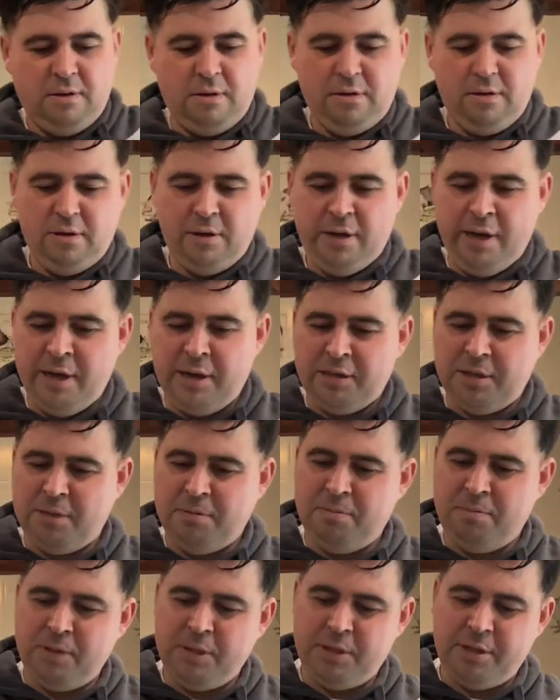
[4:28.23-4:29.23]
you get,
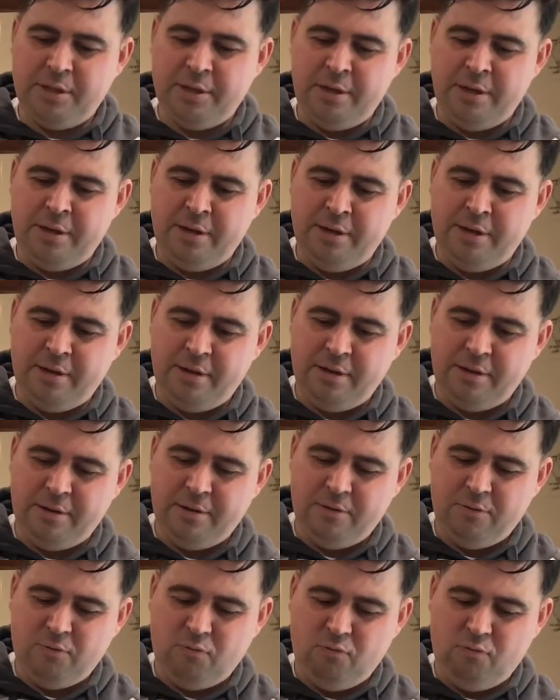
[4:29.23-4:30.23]
mister.
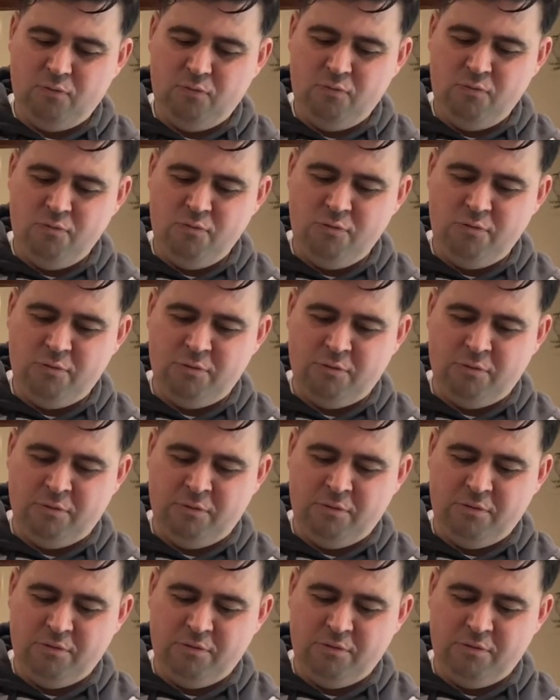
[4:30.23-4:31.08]
Ooh.